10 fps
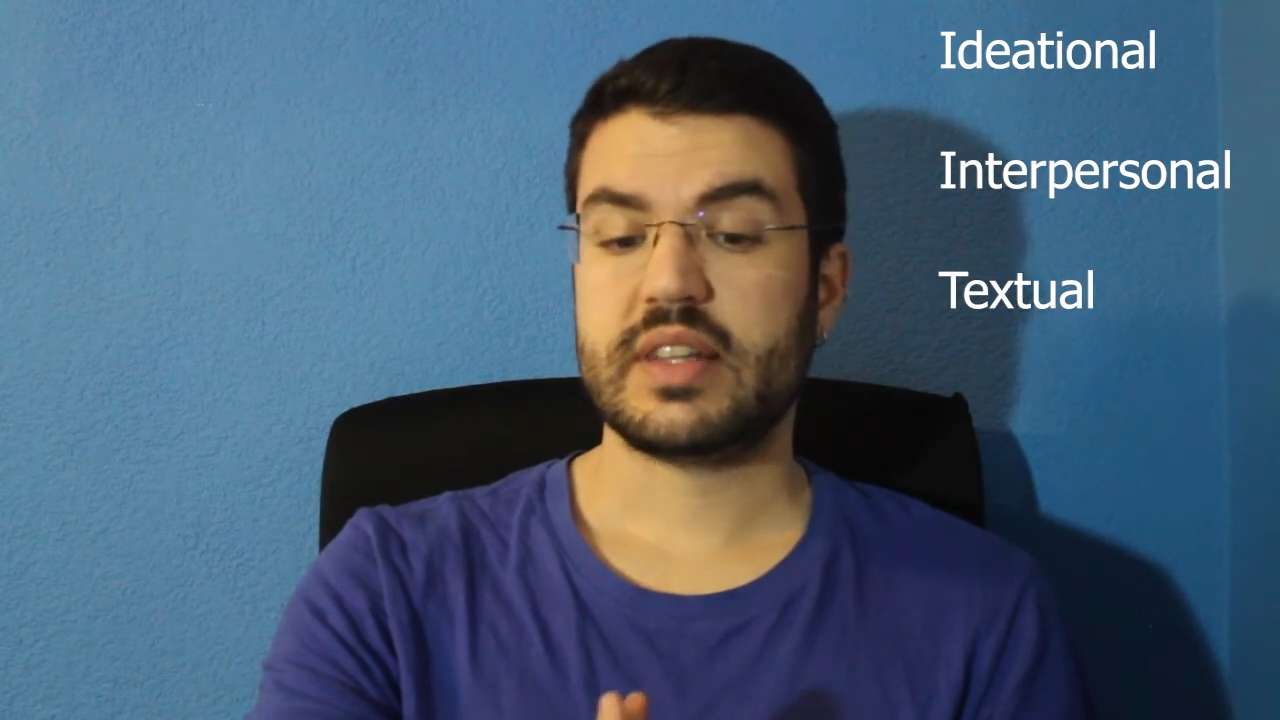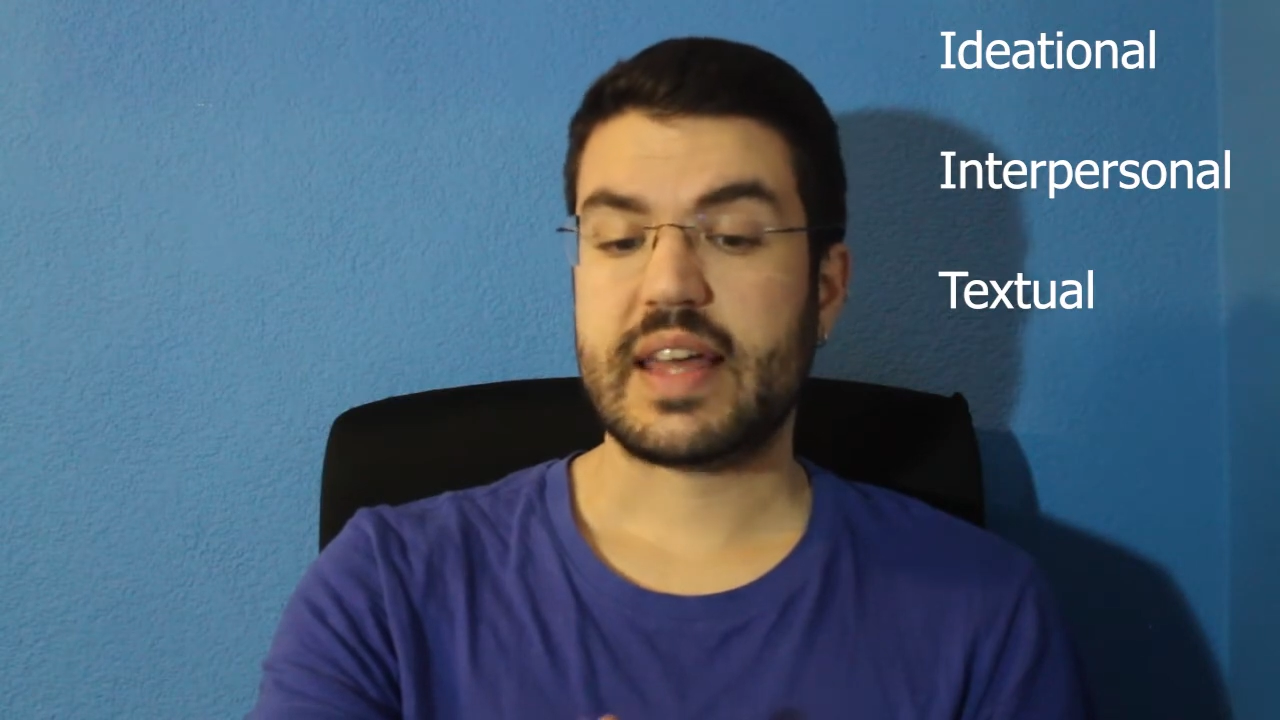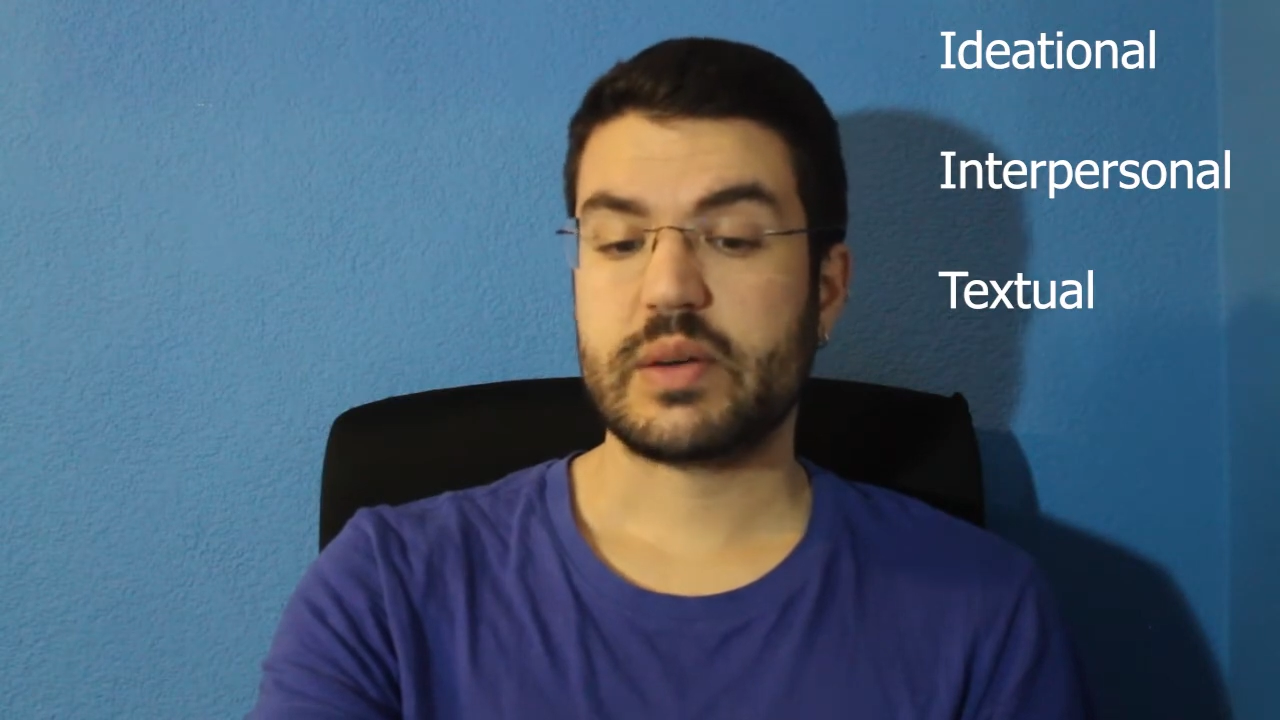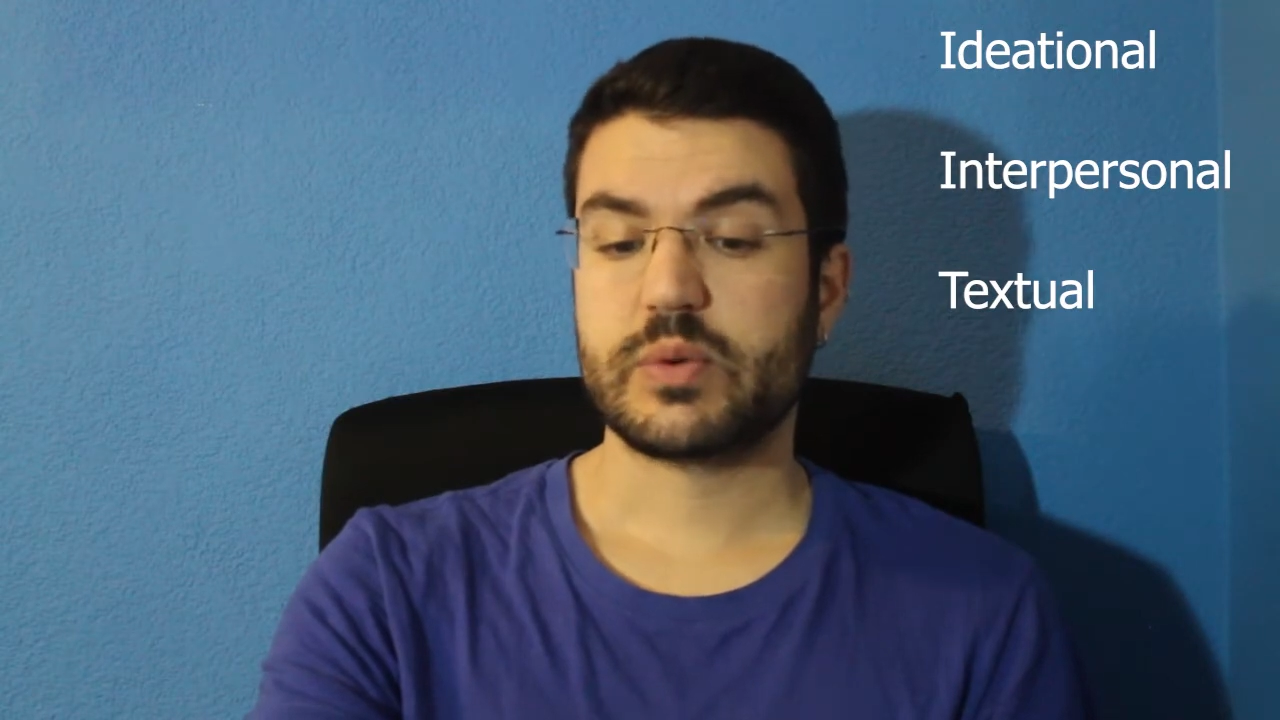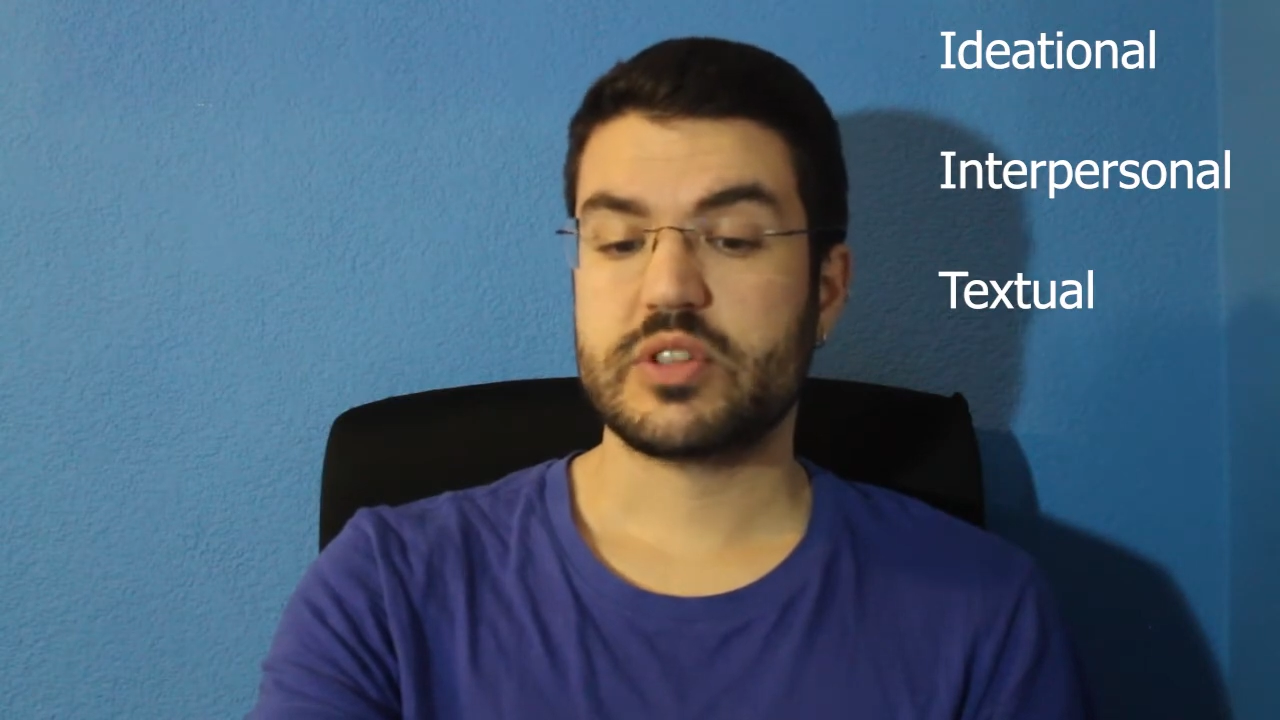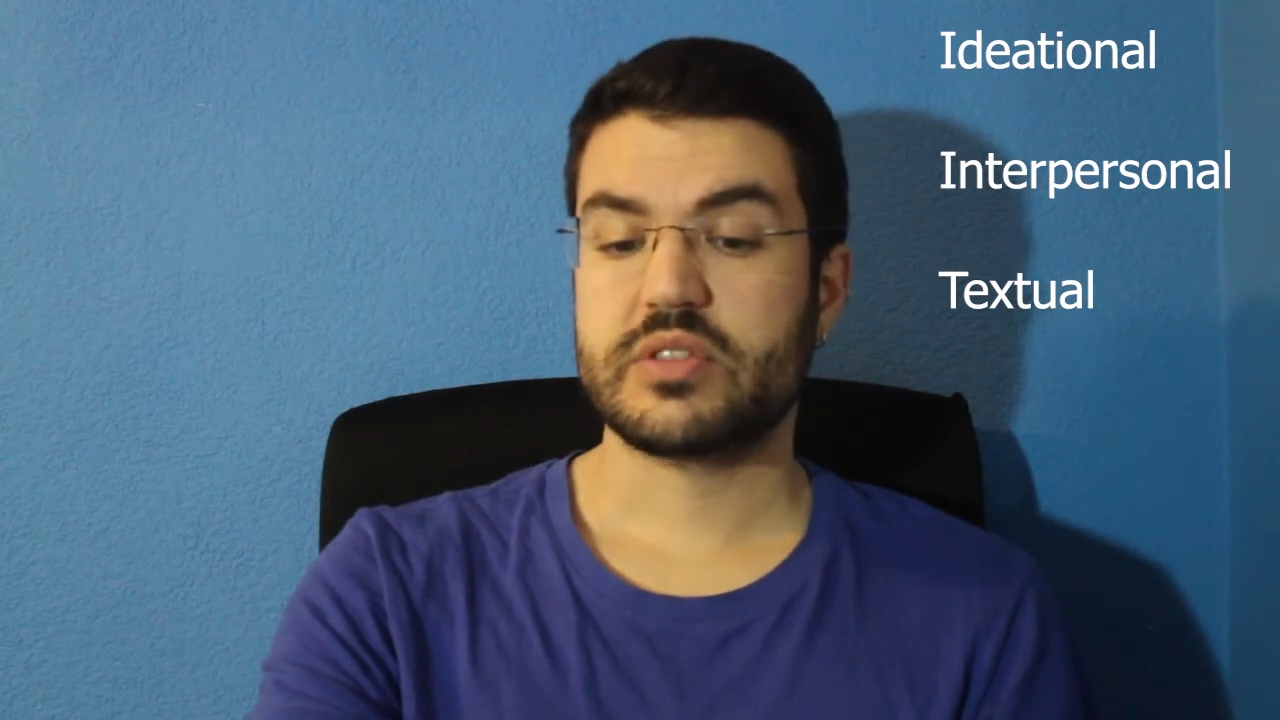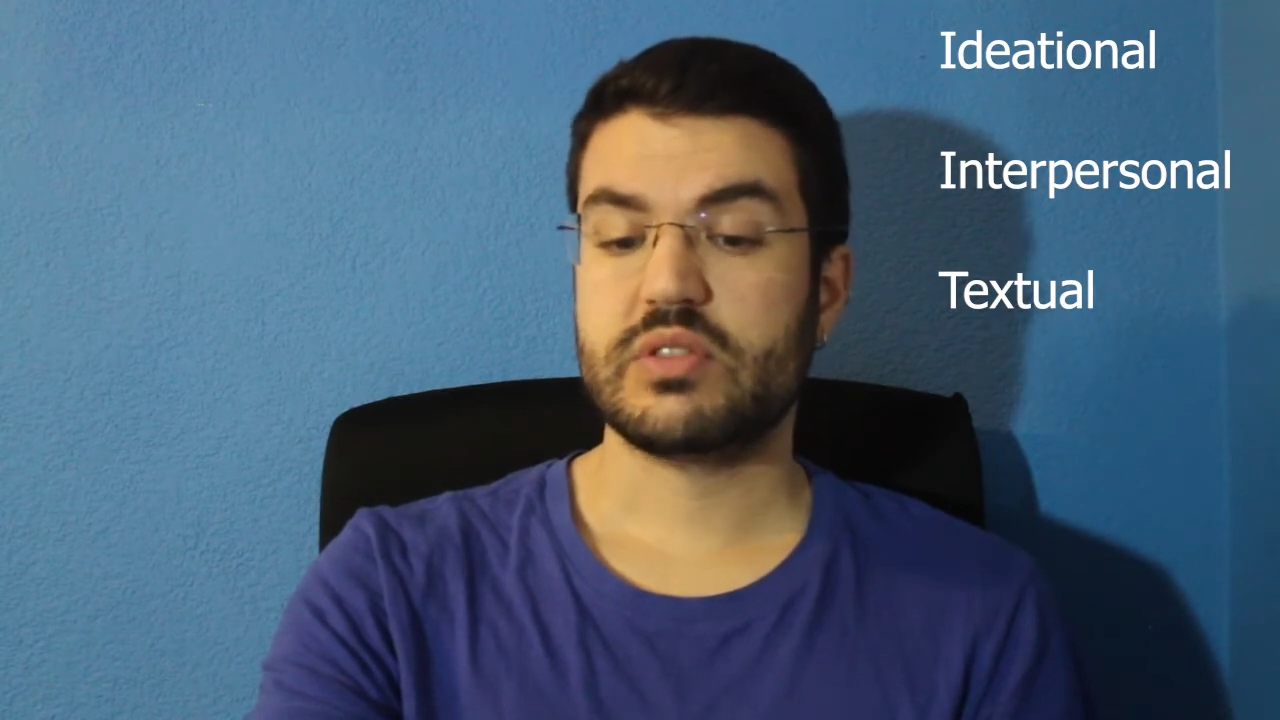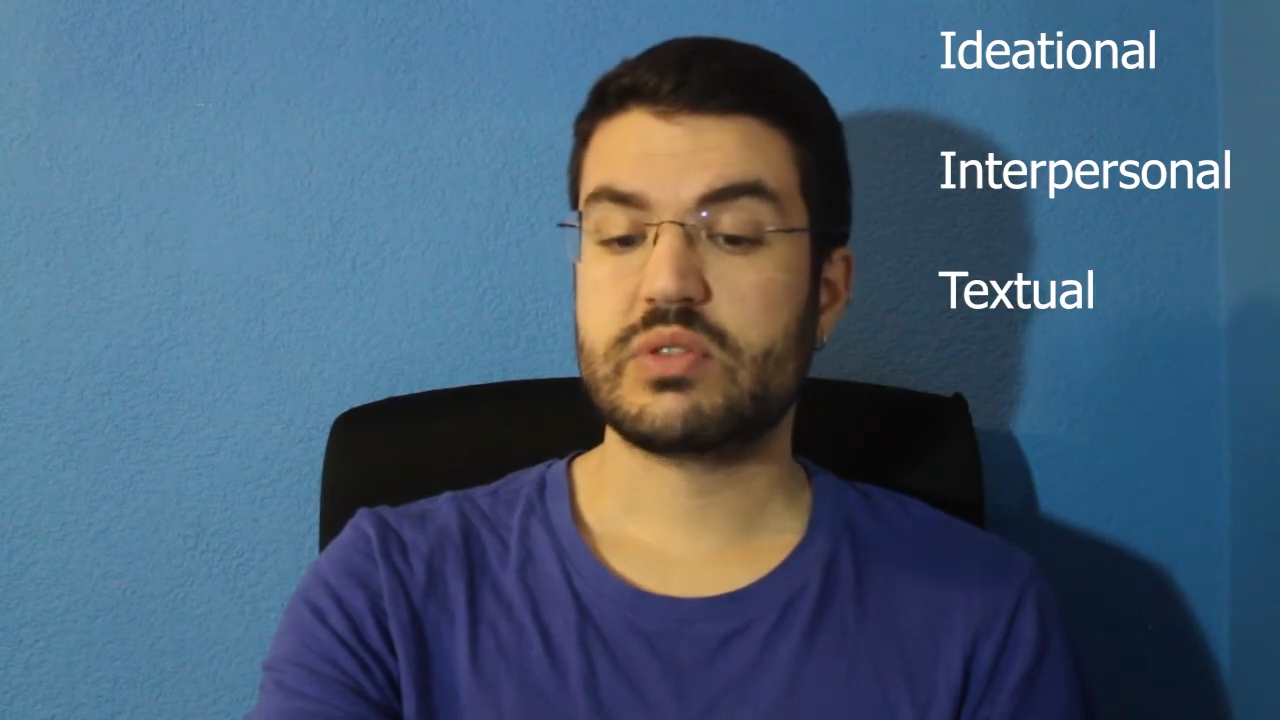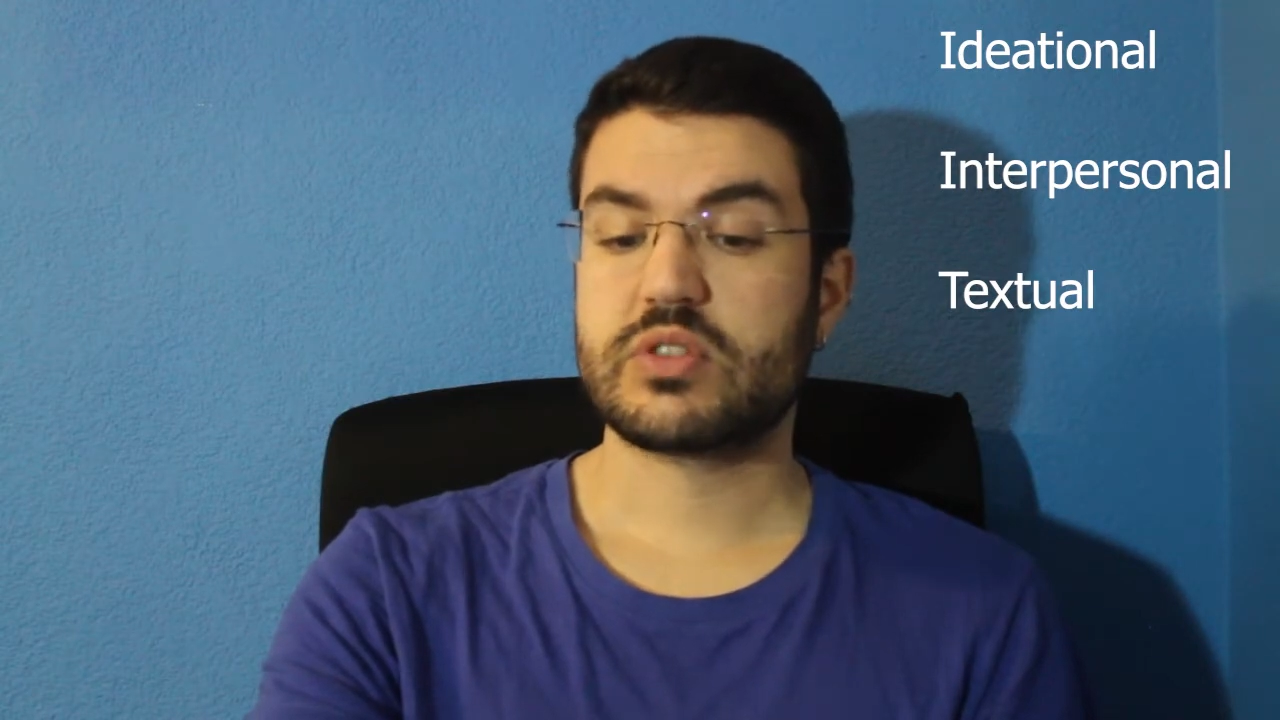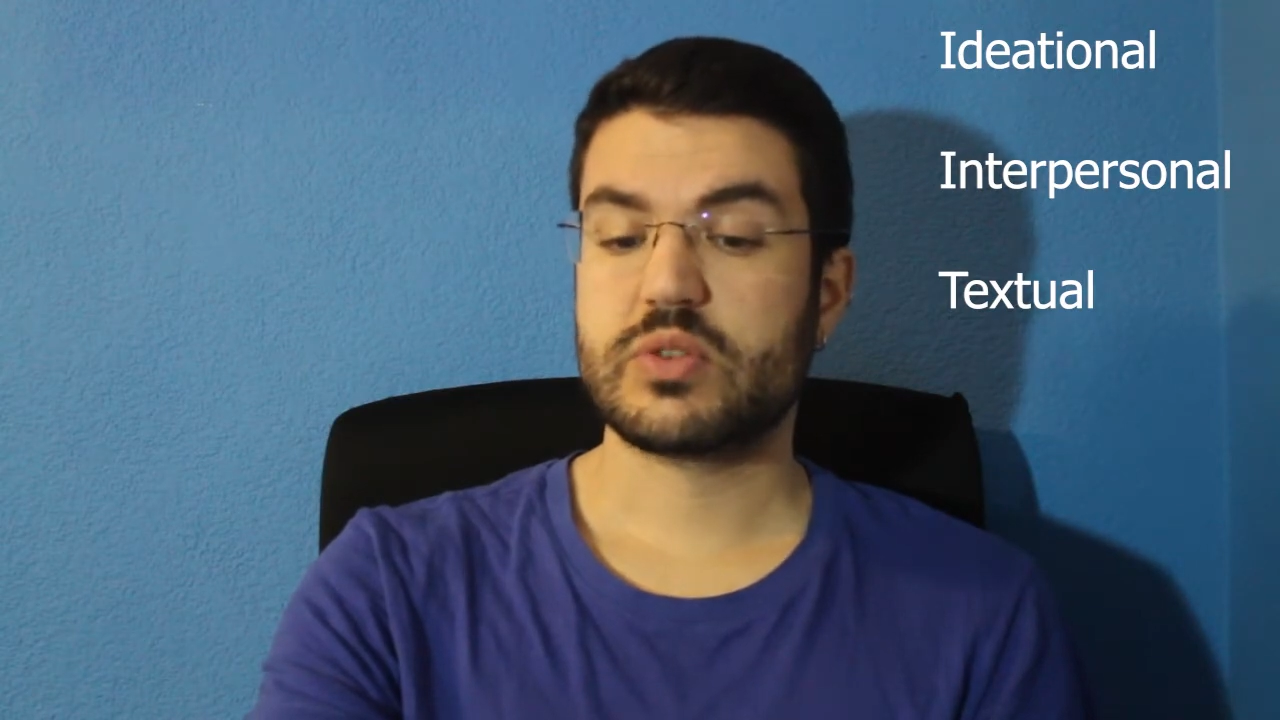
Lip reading: language is used